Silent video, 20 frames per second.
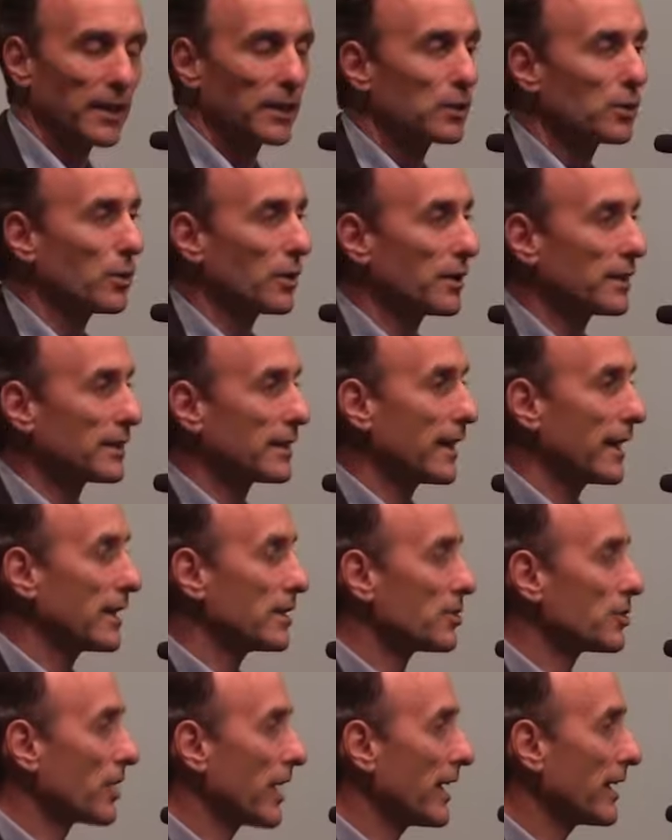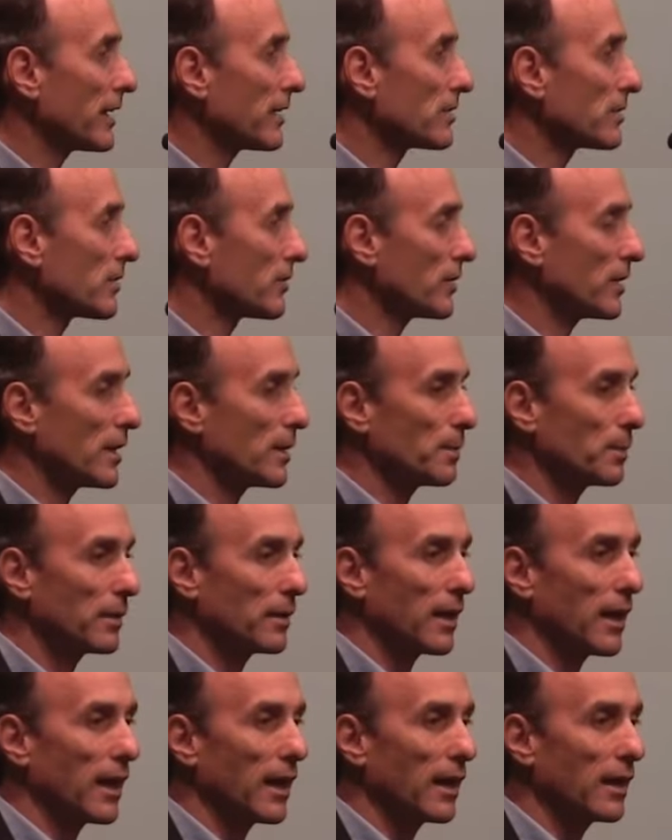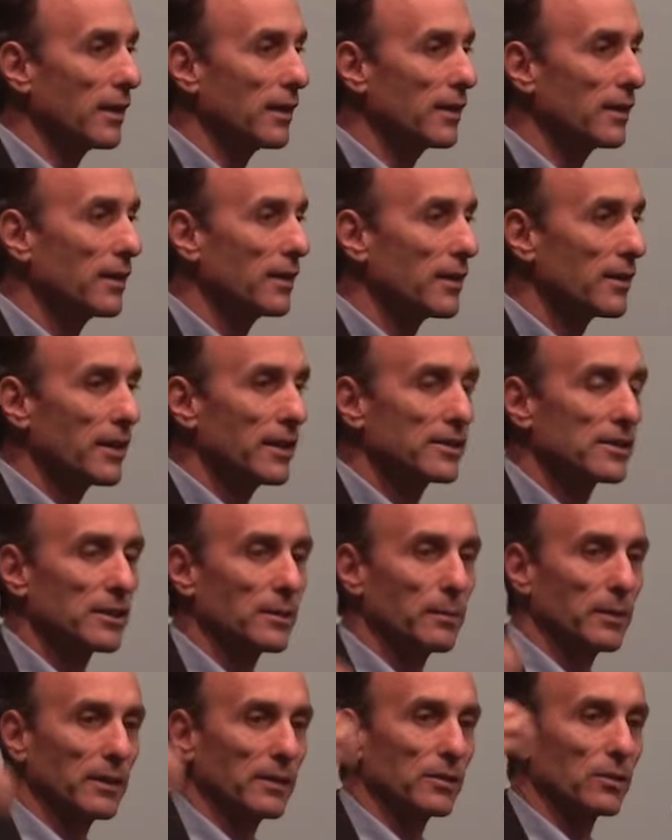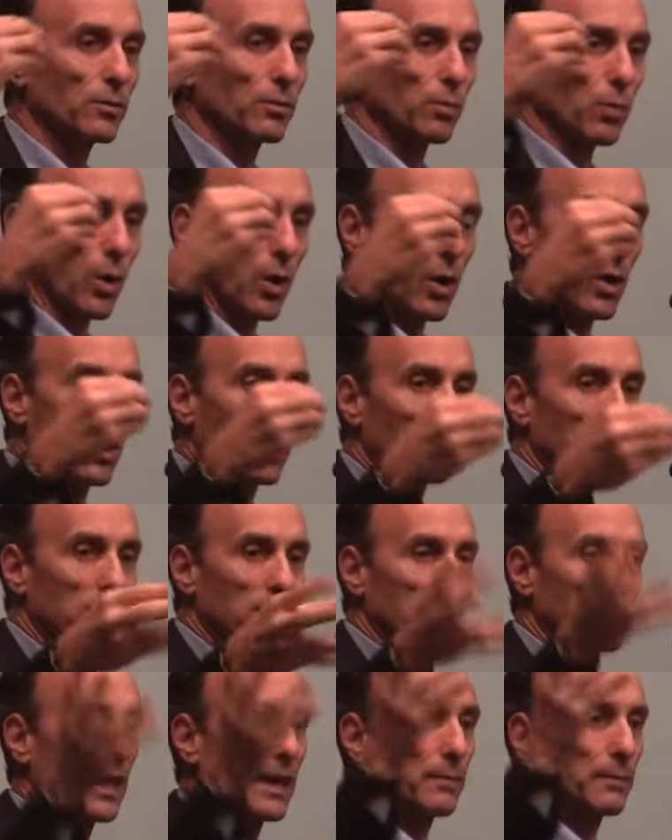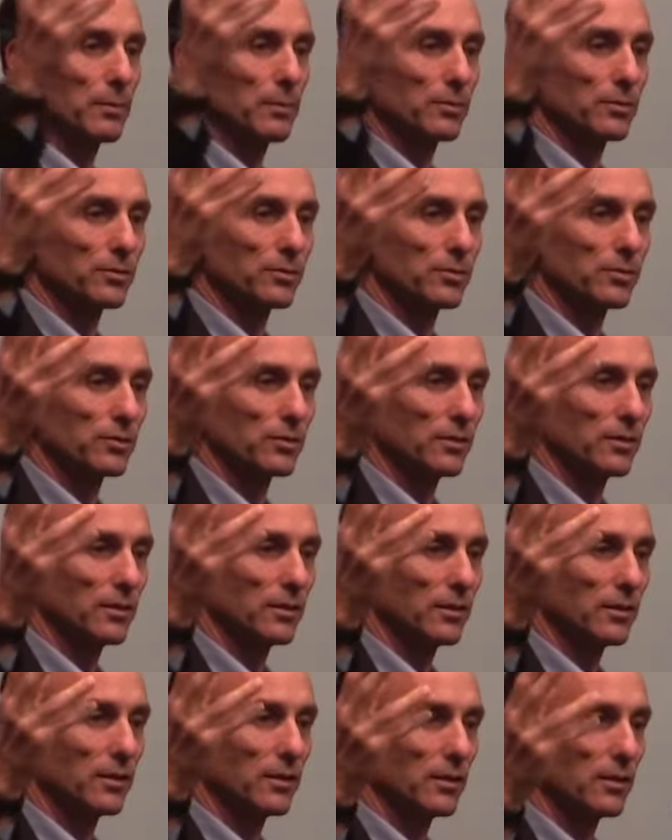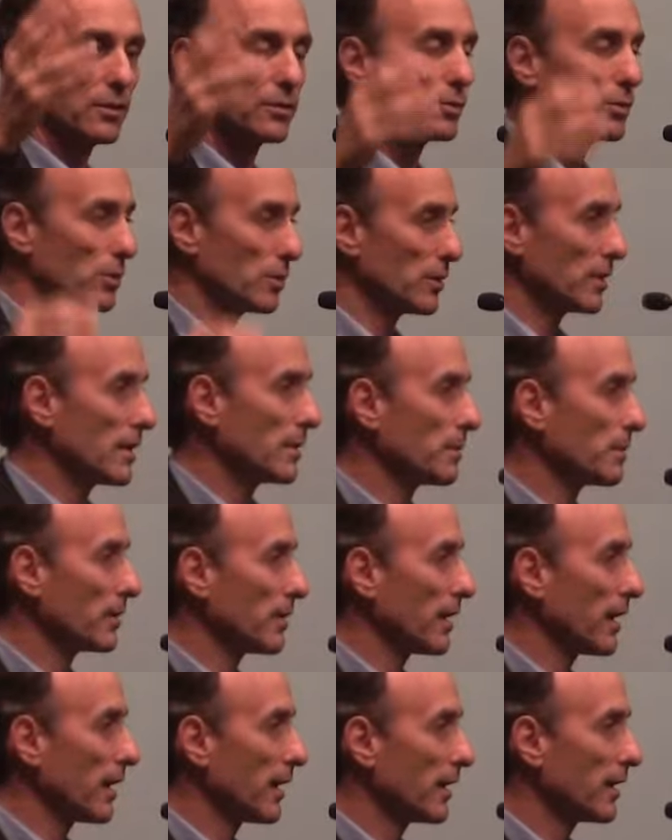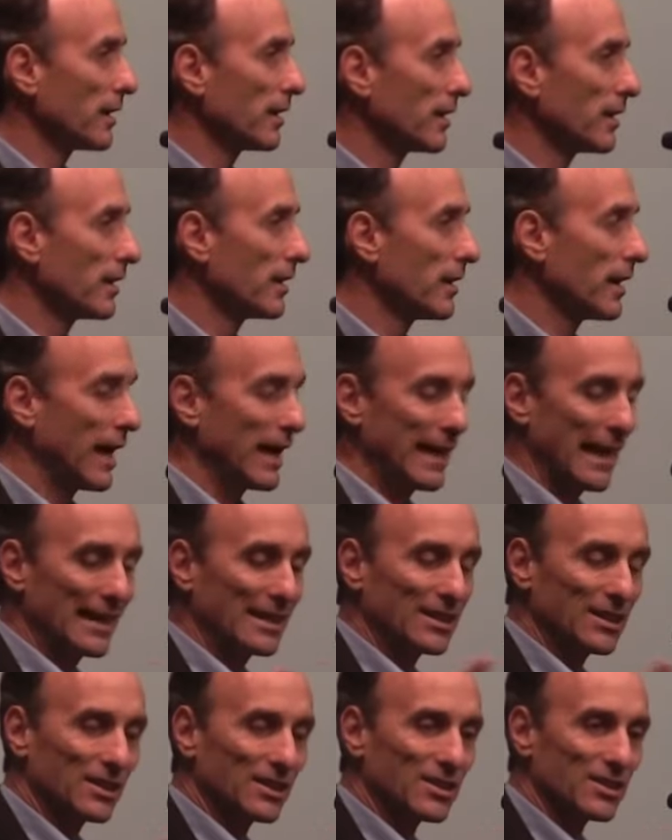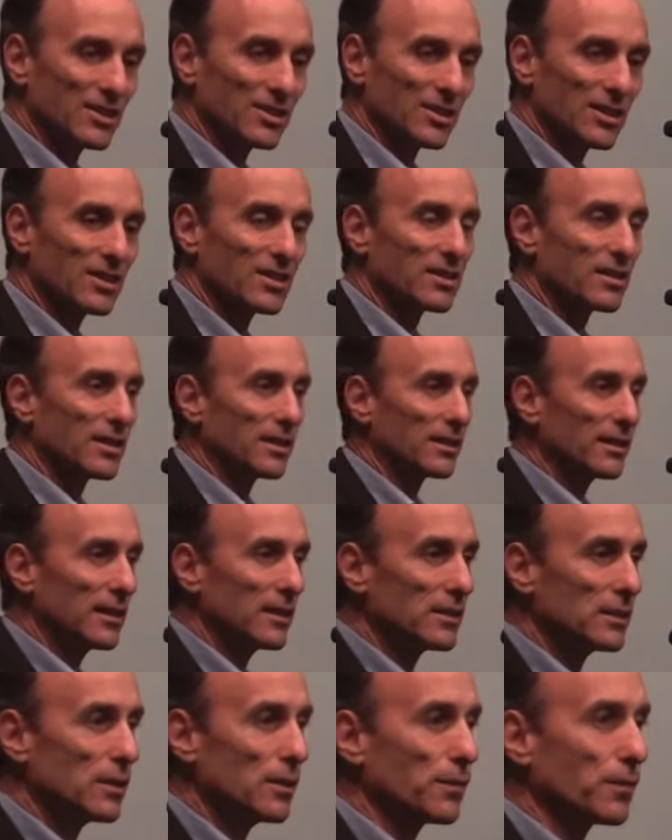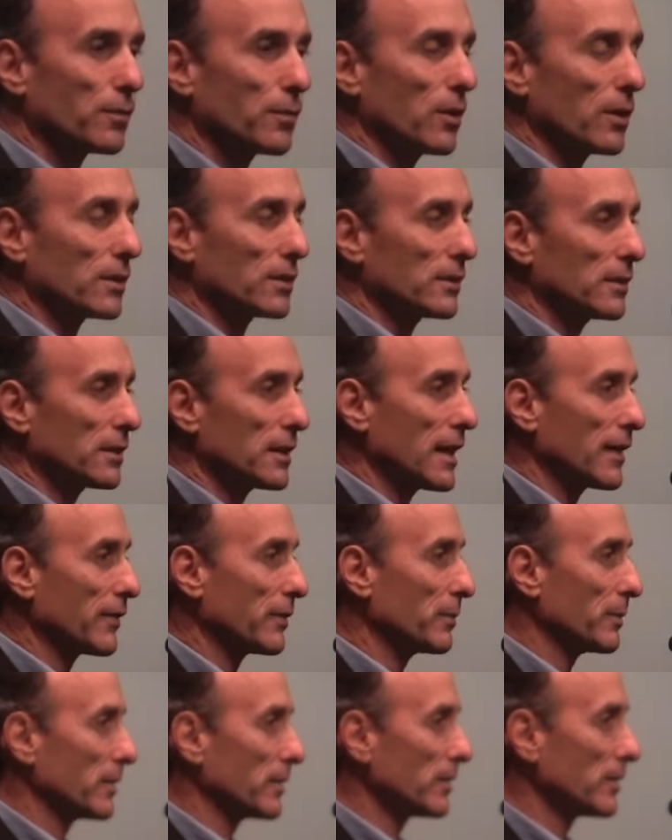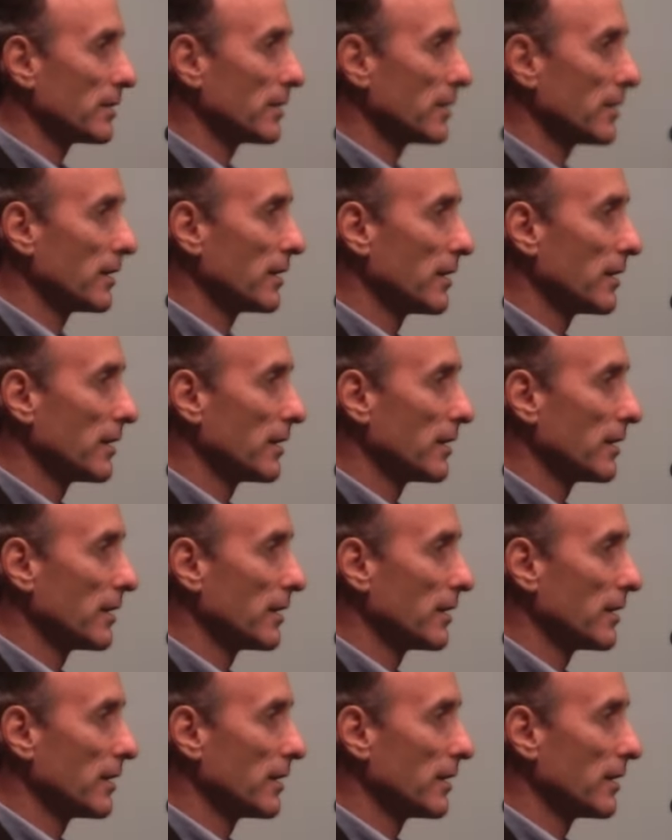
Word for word: And according to Cate Jenkins of the EPA, they submitted the wrong samples to the EPA and had consistently defrauded the government.